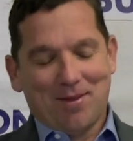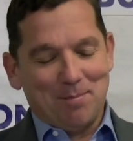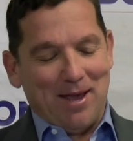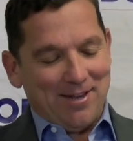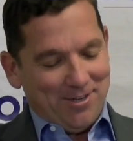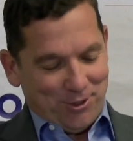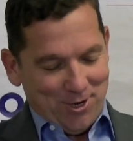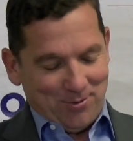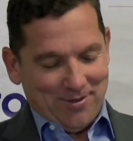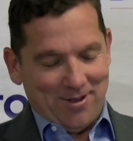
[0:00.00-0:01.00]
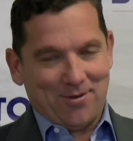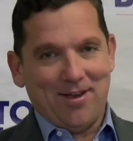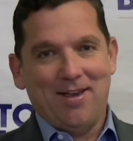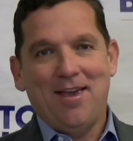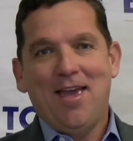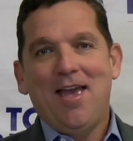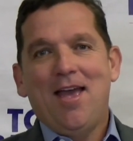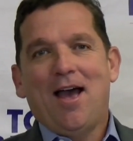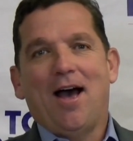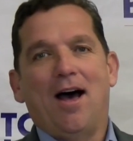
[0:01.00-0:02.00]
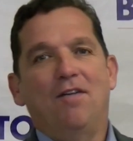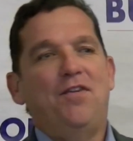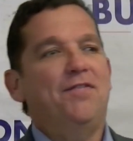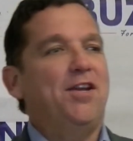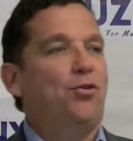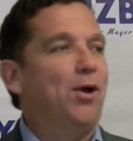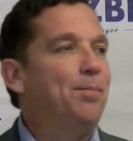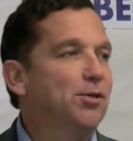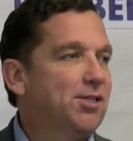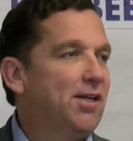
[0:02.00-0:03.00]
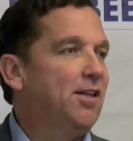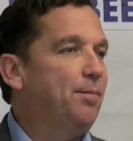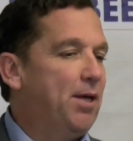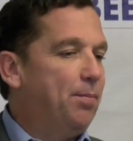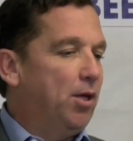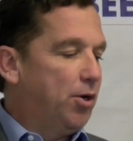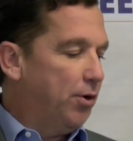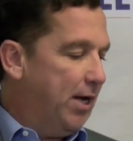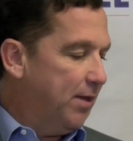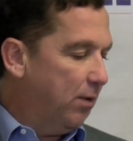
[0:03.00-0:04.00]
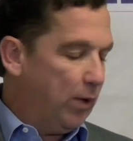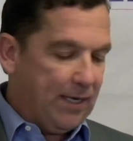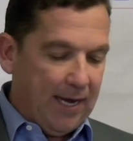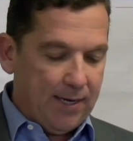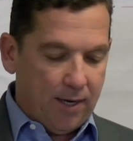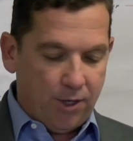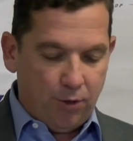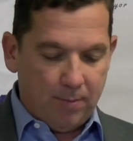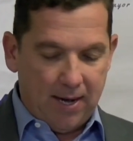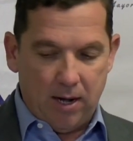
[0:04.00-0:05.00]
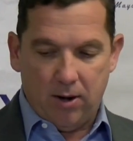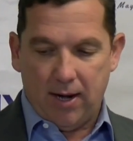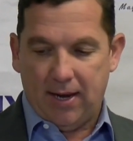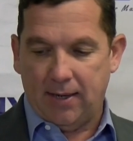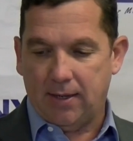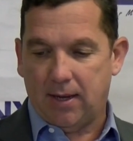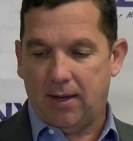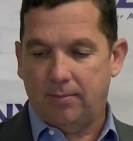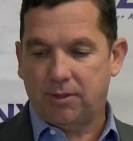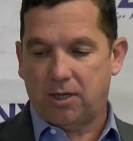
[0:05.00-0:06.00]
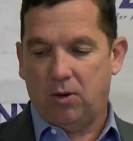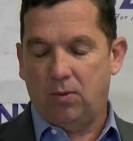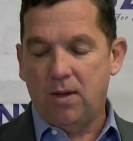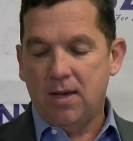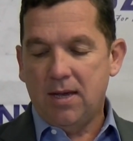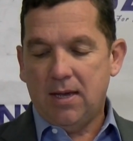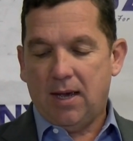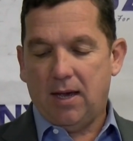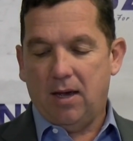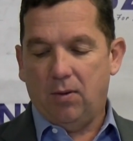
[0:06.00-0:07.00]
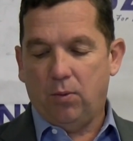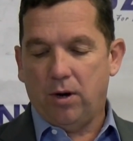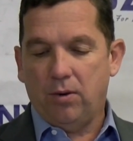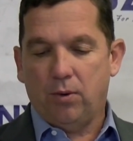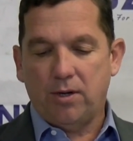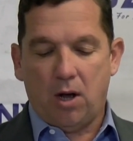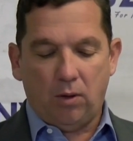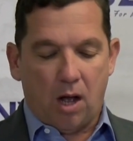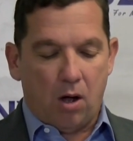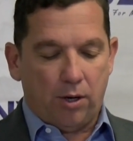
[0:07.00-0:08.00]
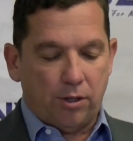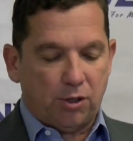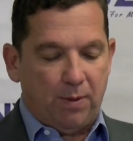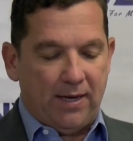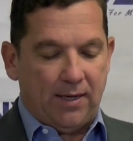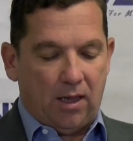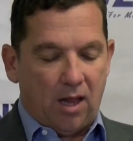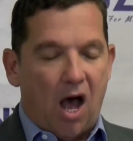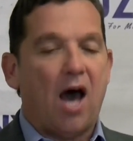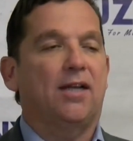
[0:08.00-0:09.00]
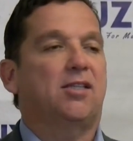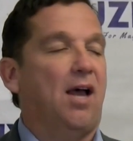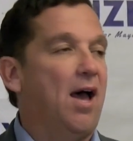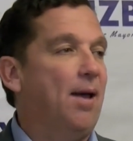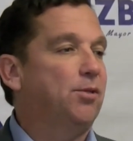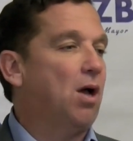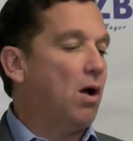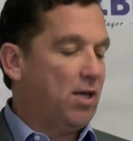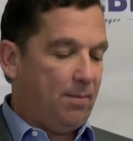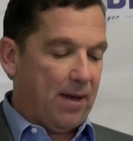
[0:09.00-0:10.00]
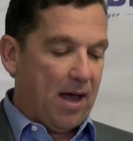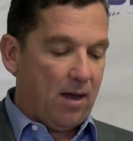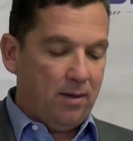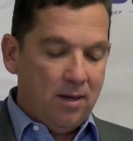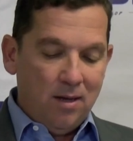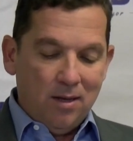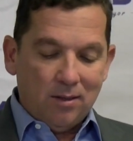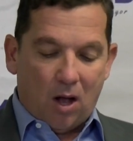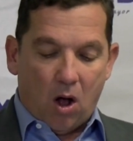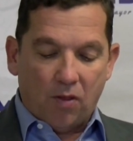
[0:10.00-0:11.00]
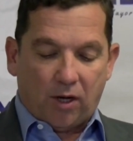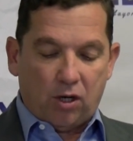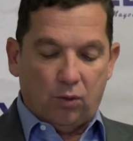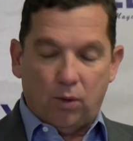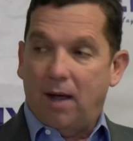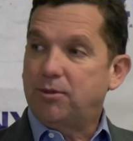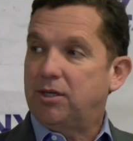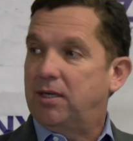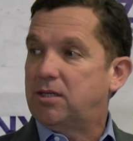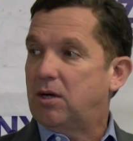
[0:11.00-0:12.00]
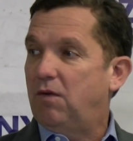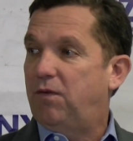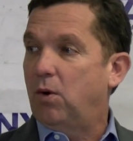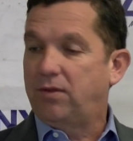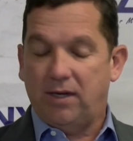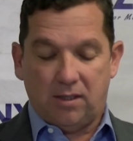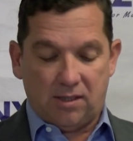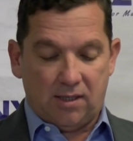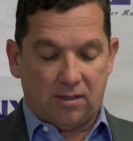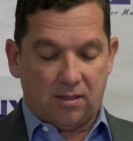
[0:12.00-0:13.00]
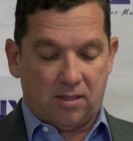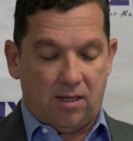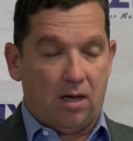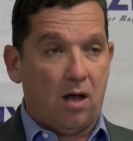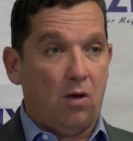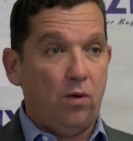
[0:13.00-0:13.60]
Making a joke. Okay. 53% of the people agree that we need a new mayor, and so we're no longer spending a lot of time talking about all the corruption and so forth that exists at City Hall.